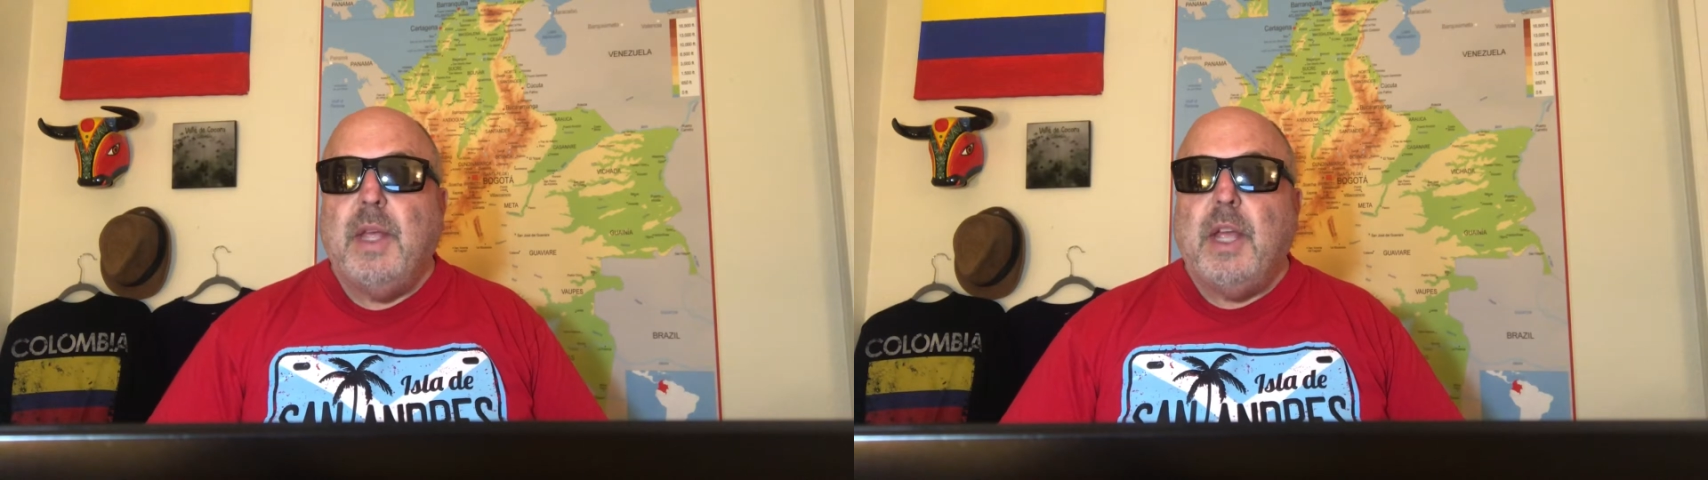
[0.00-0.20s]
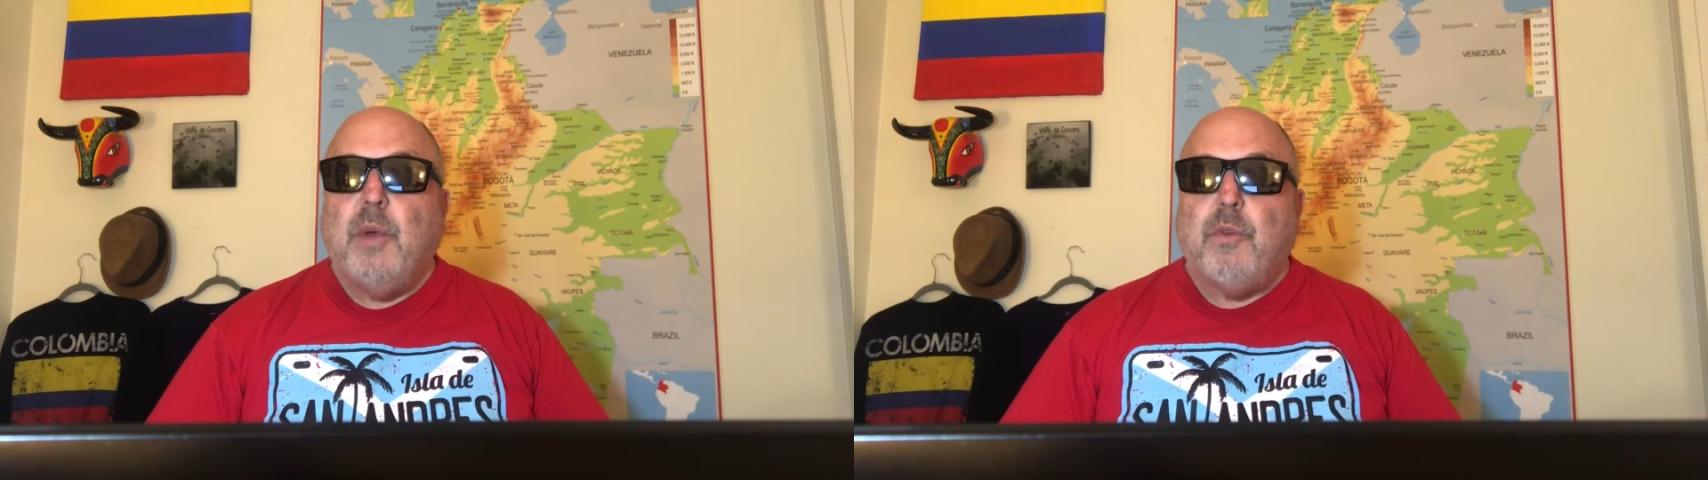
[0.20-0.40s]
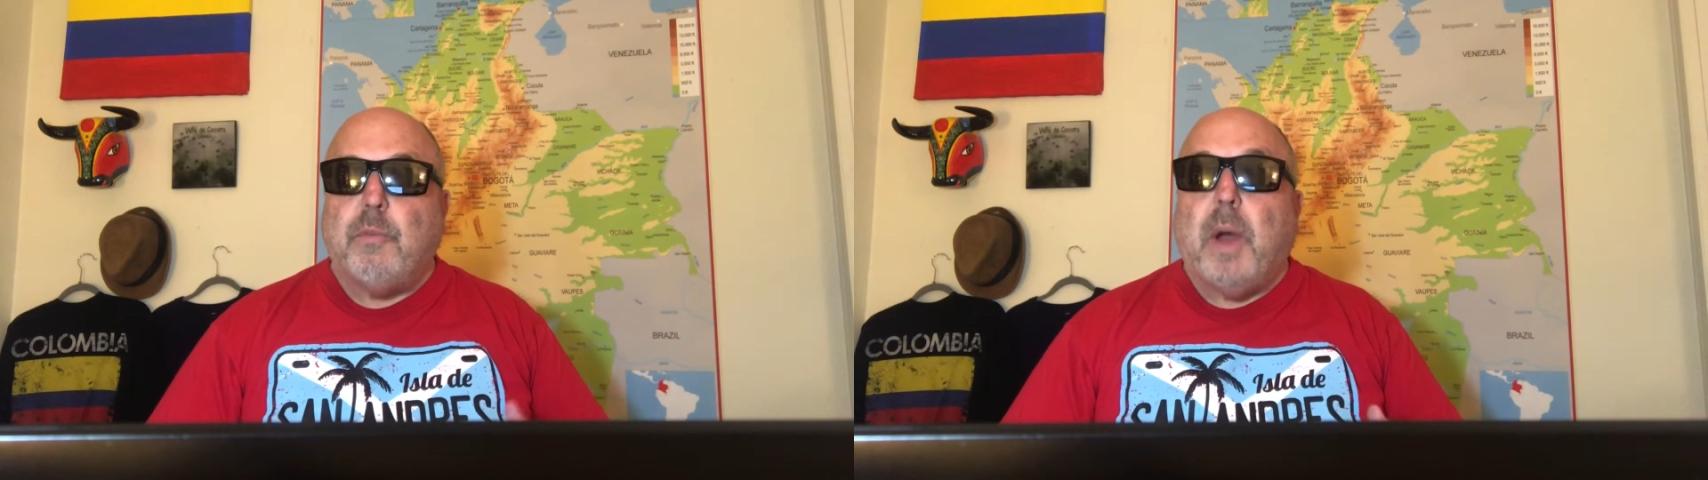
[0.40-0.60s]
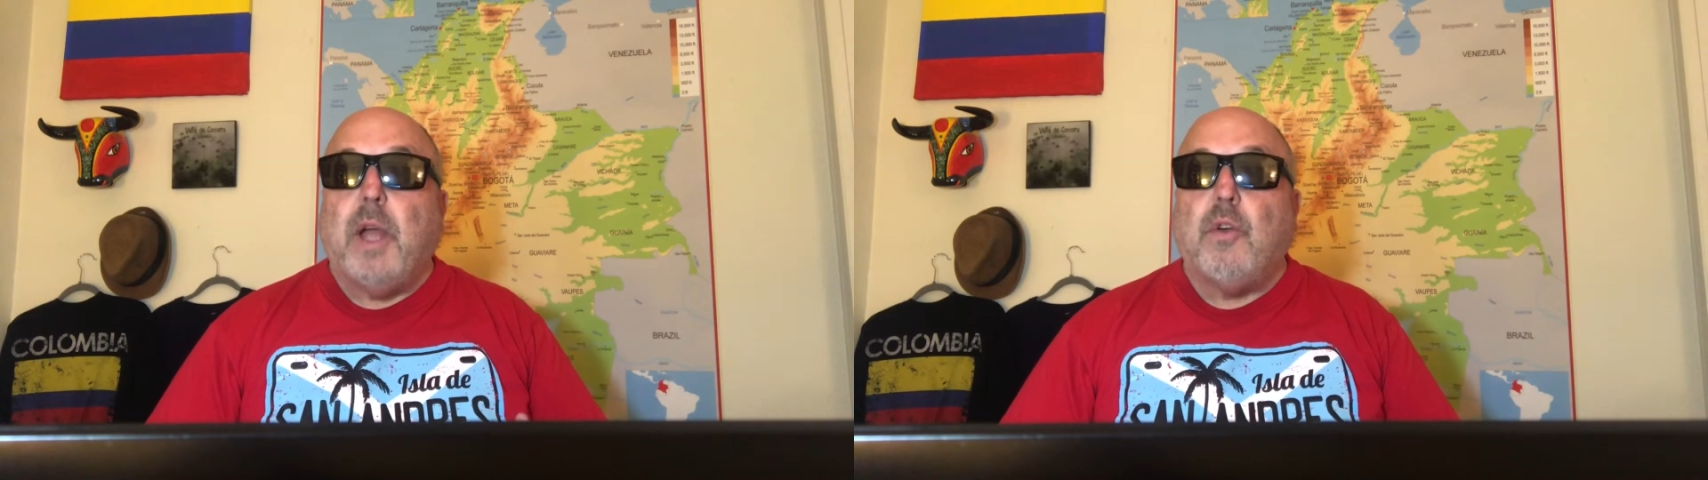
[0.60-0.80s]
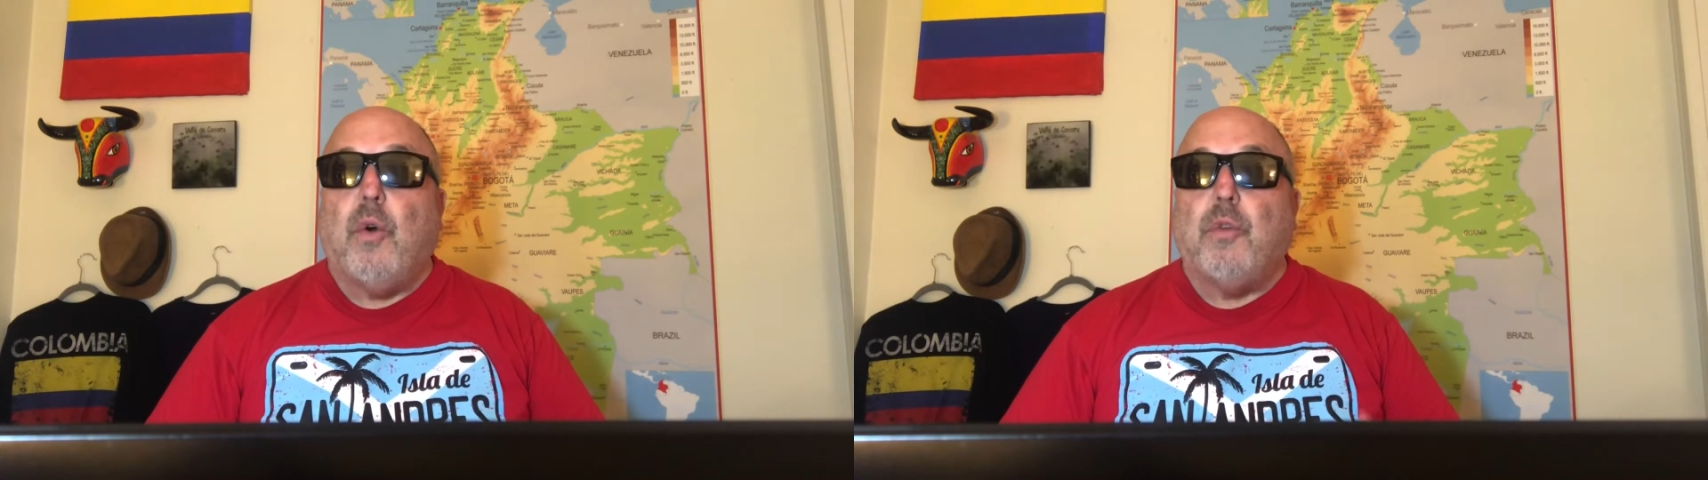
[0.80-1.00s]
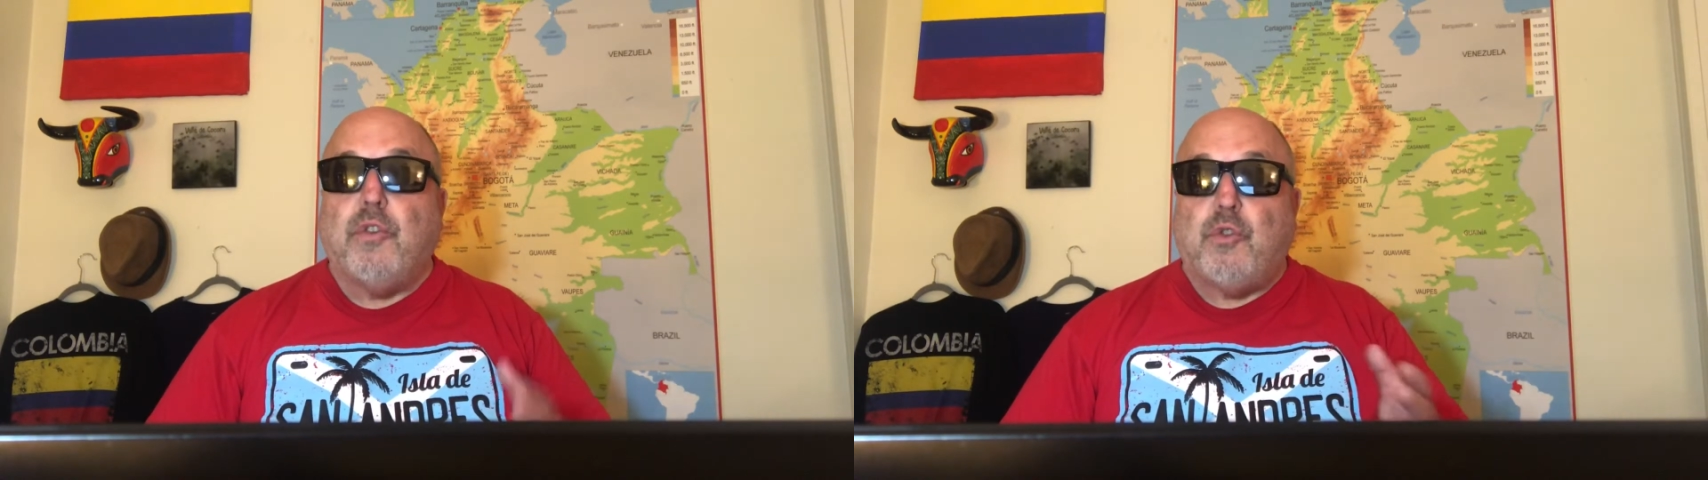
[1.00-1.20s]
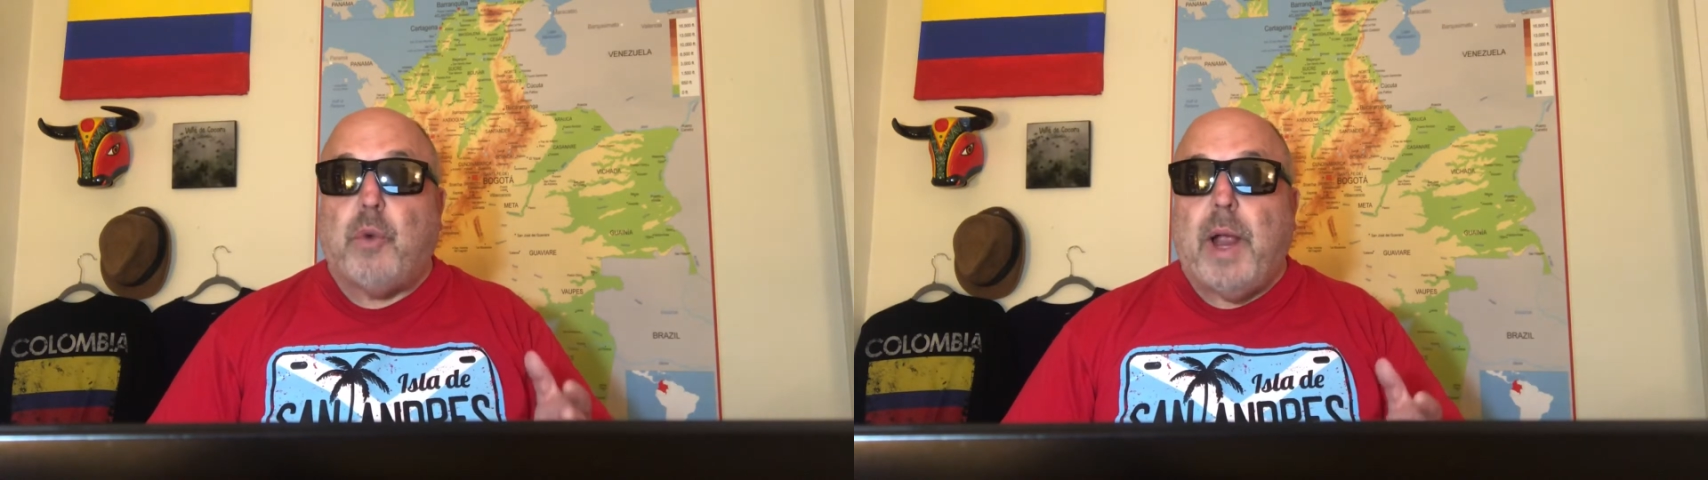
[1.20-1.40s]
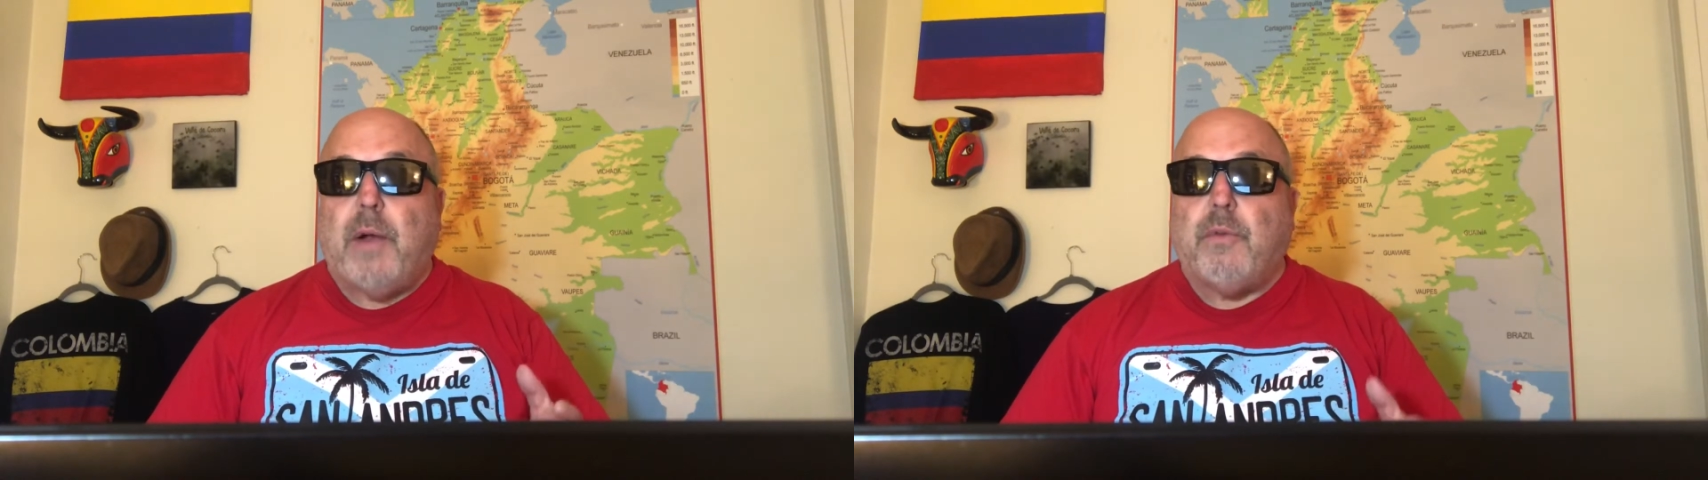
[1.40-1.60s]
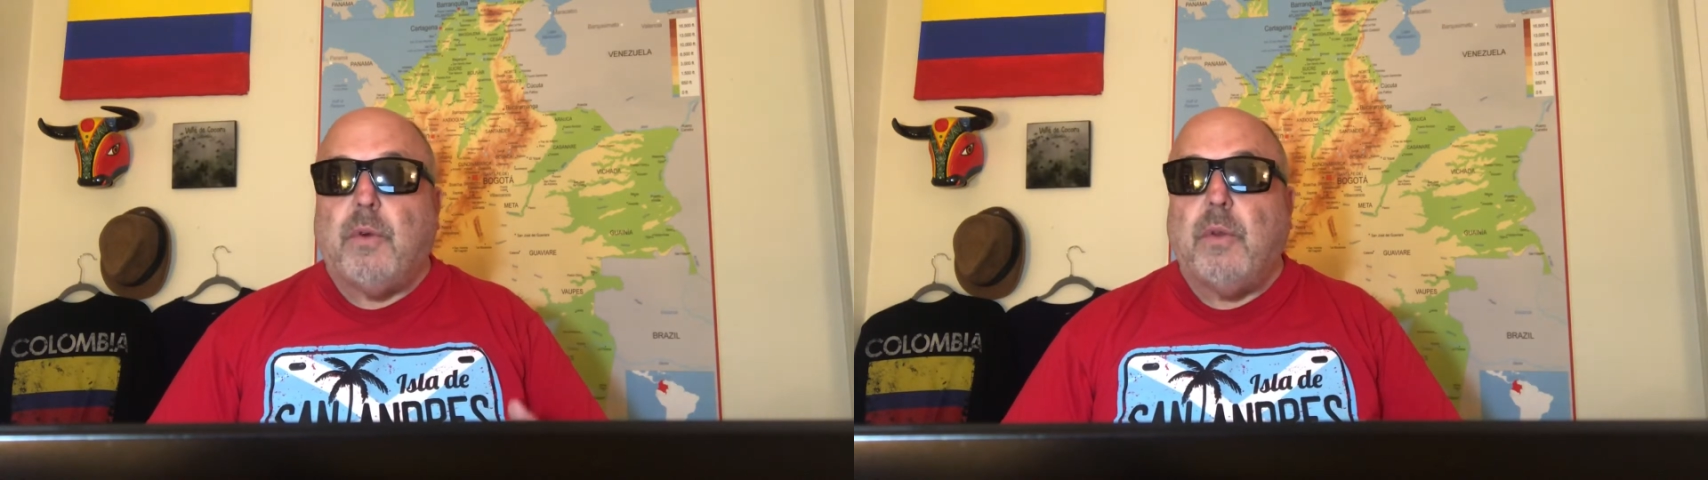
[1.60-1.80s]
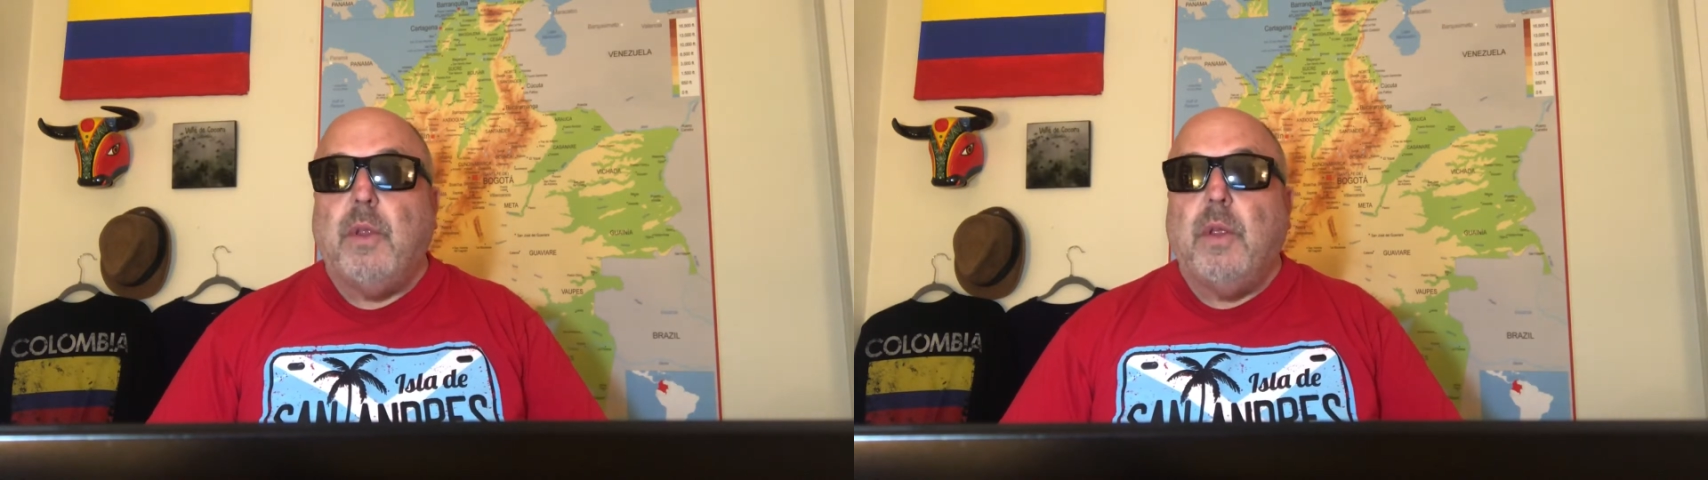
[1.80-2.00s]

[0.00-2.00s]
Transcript: It was my goal to travel